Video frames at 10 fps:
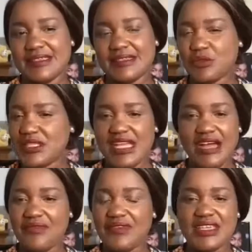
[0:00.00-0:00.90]

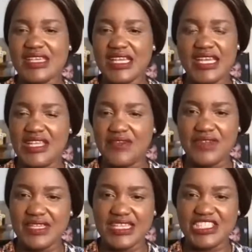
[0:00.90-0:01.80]
Without thinking of
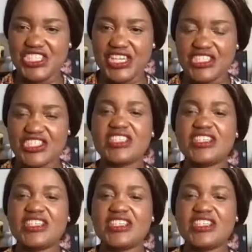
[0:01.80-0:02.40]
anything in exchange,